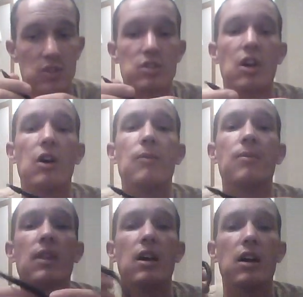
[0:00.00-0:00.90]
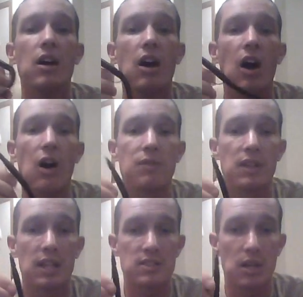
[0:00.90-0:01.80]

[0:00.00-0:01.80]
So hopefully that's